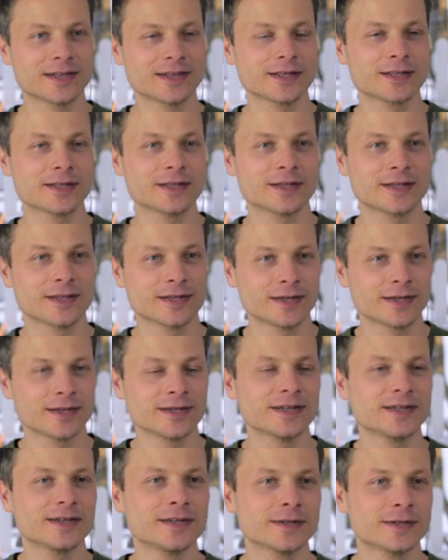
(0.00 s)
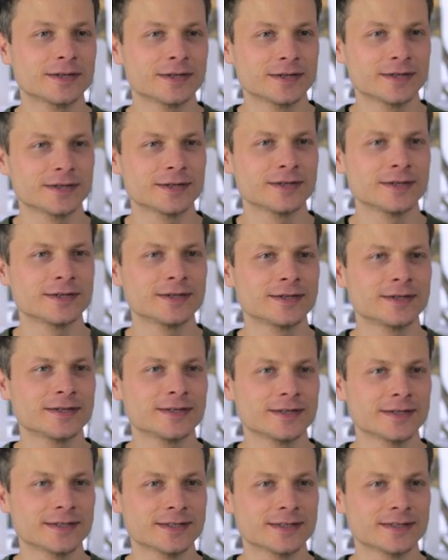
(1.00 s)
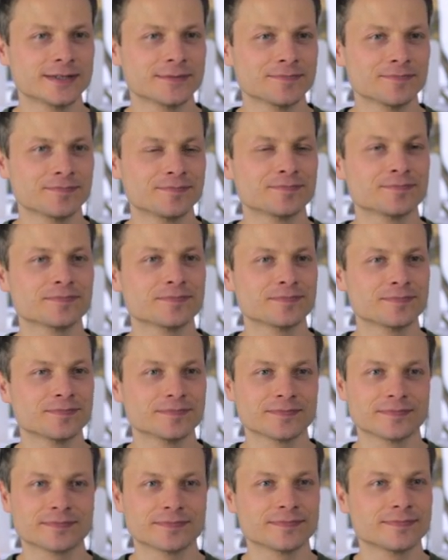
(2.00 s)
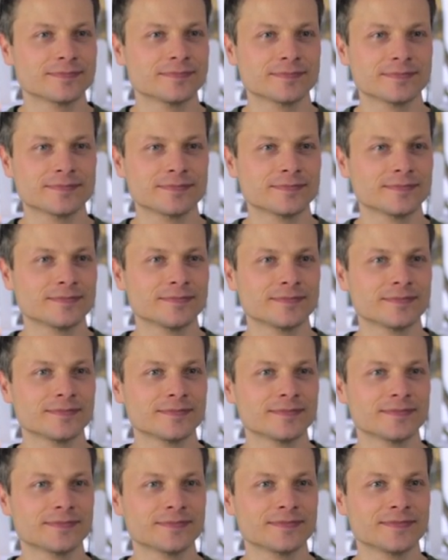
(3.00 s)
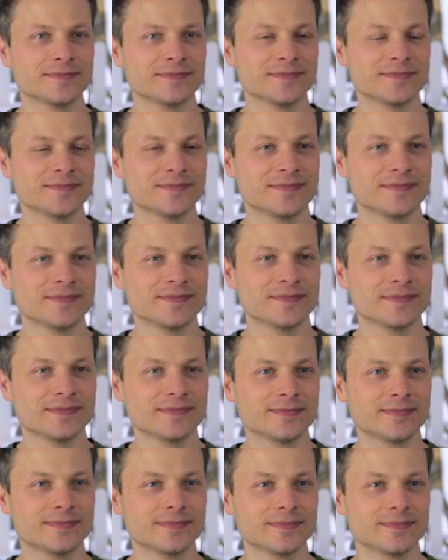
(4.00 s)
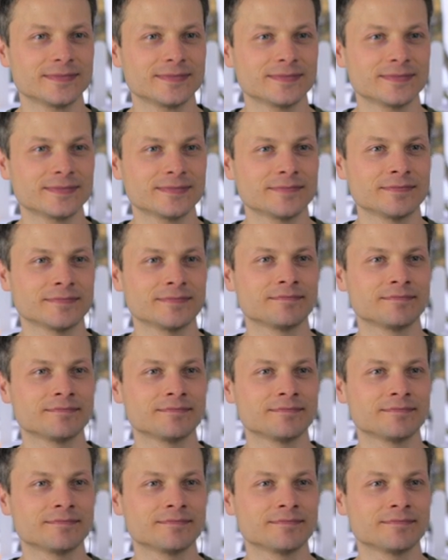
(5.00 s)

This person isn't speaking.